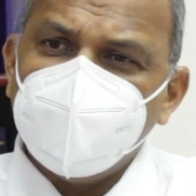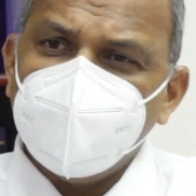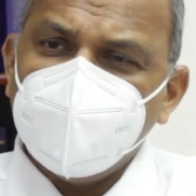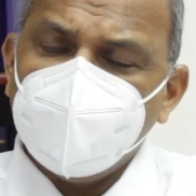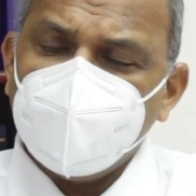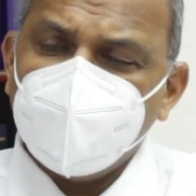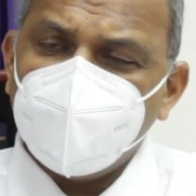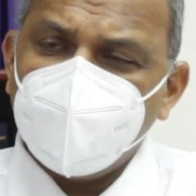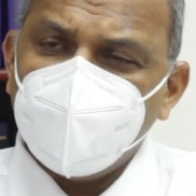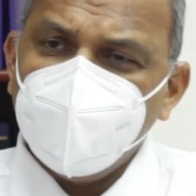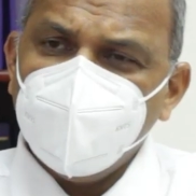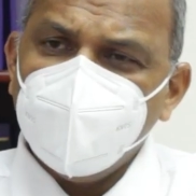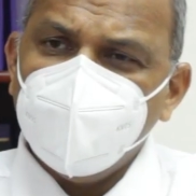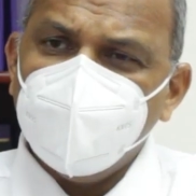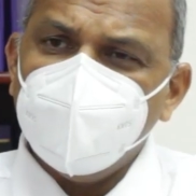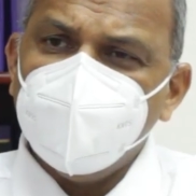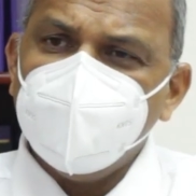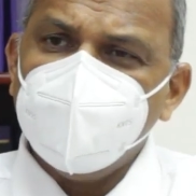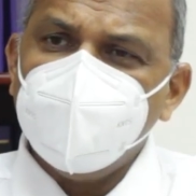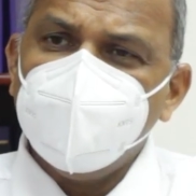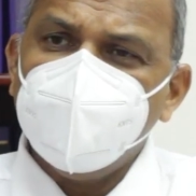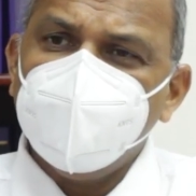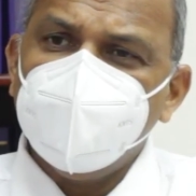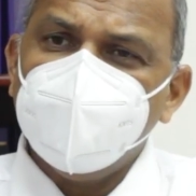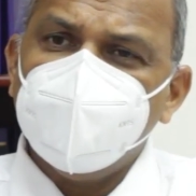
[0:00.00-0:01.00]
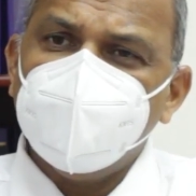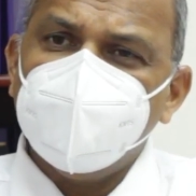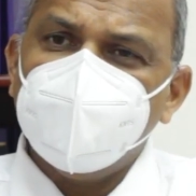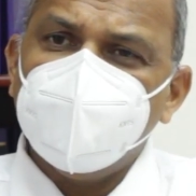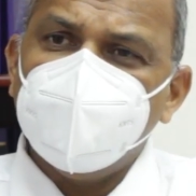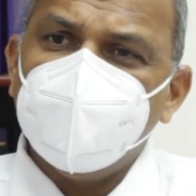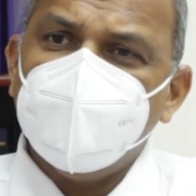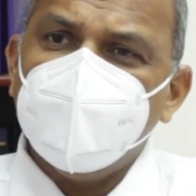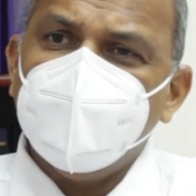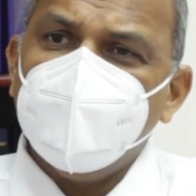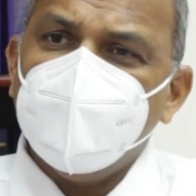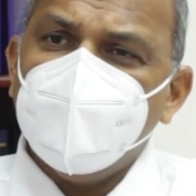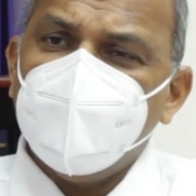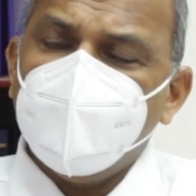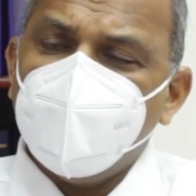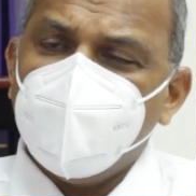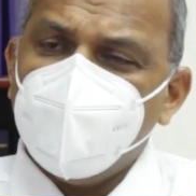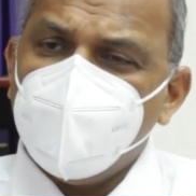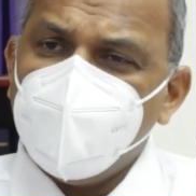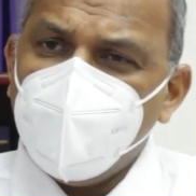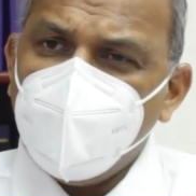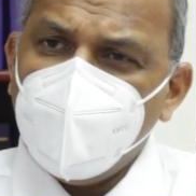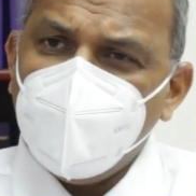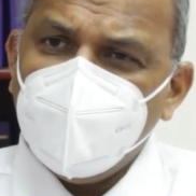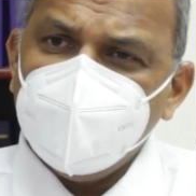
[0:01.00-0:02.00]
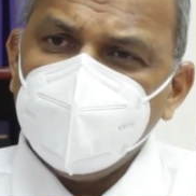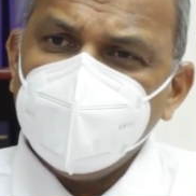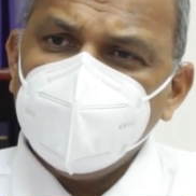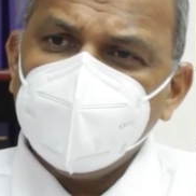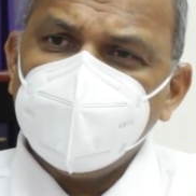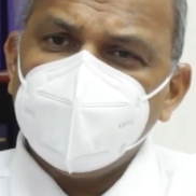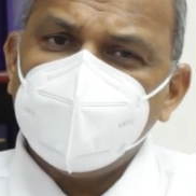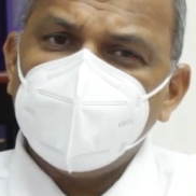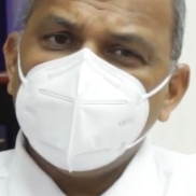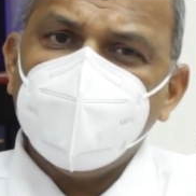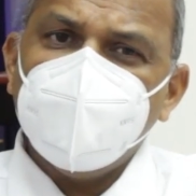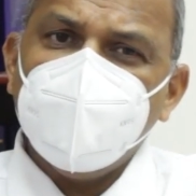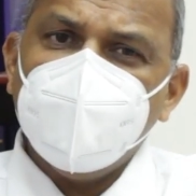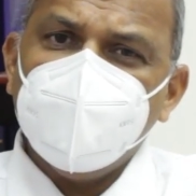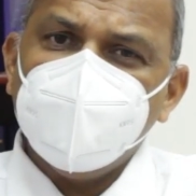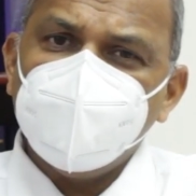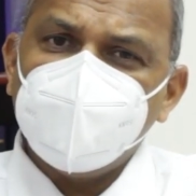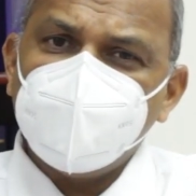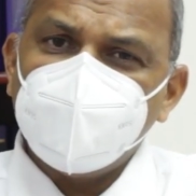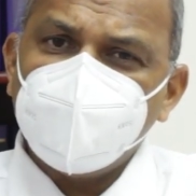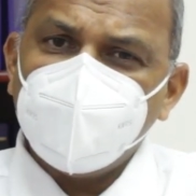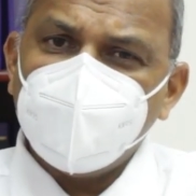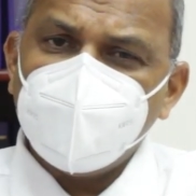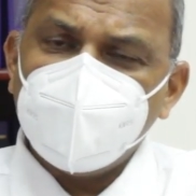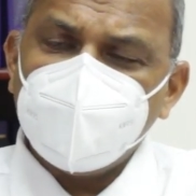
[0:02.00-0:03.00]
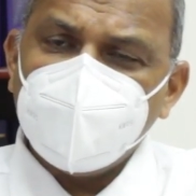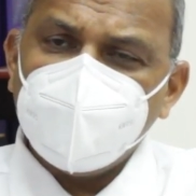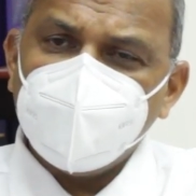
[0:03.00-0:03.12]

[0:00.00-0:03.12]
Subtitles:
would include, one, to ensure